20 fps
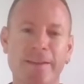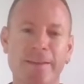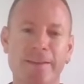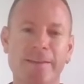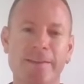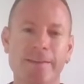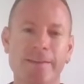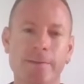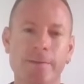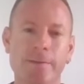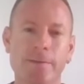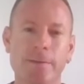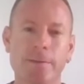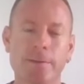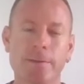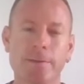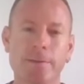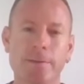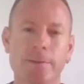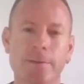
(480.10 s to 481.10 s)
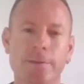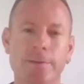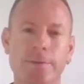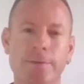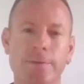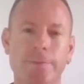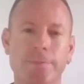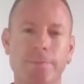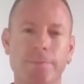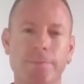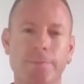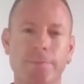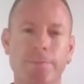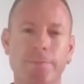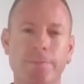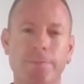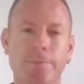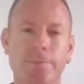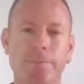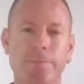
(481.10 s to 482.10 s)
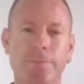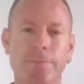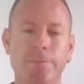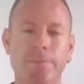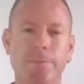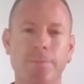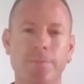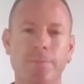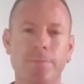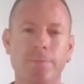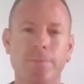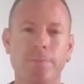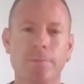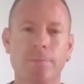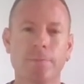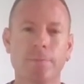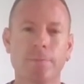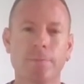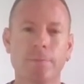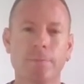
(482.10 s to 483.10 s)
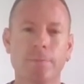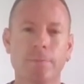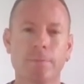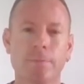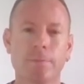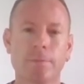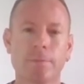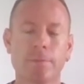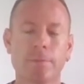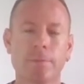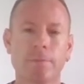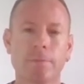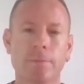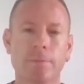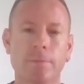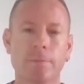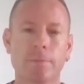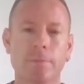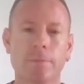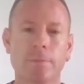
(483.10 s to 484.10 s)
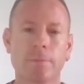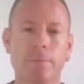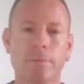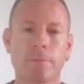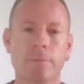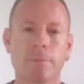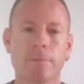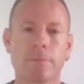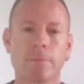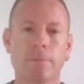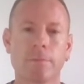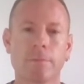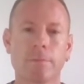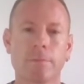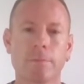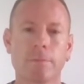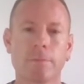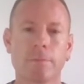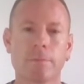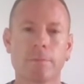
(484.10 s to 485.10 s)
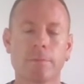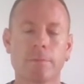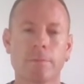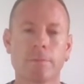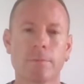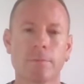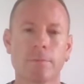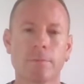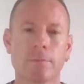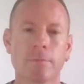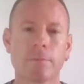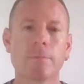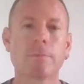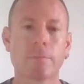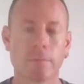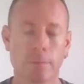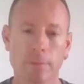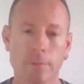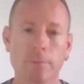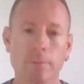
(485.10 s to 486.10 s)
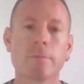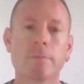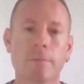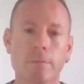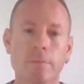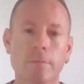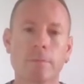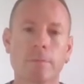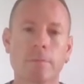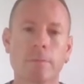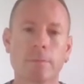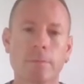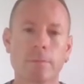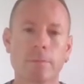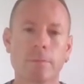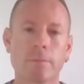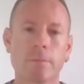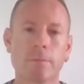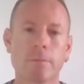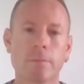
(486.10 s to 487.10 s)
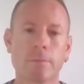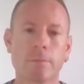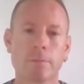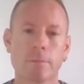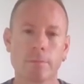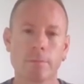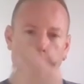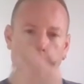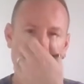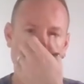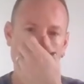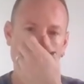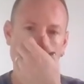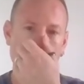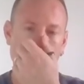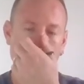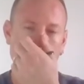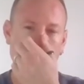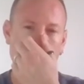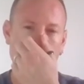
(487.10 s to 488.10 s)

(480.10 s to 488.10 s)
(not speaking)